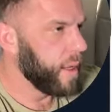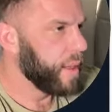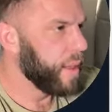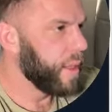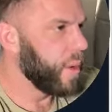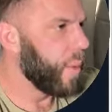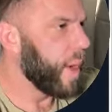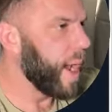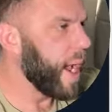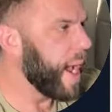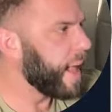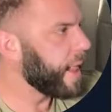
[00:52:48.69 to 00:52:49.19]
The
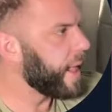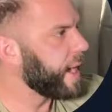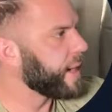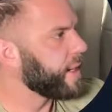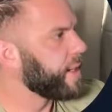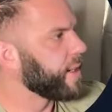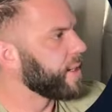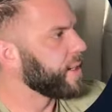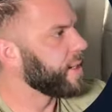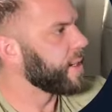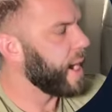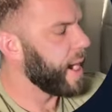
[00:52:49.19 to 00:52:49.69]
way I like to
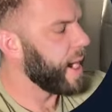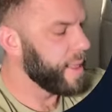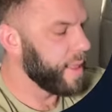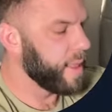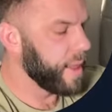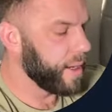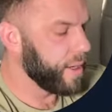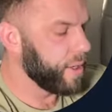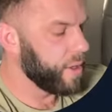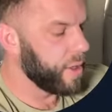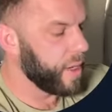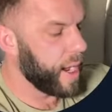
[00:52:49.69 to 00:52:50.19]
design
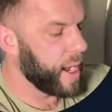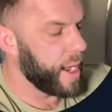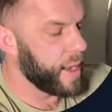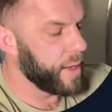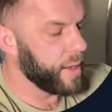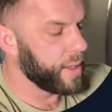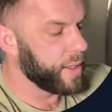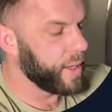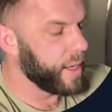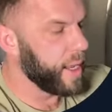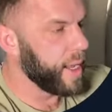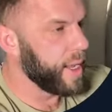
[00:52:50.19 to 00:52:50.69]
things, you
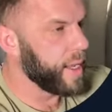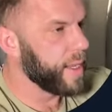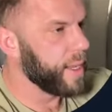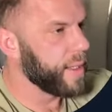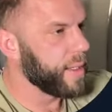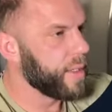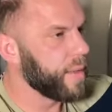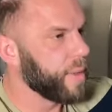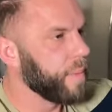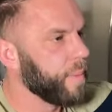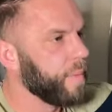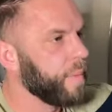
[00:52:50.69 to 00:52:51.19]
guys,
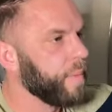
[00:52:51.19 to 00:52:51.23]
is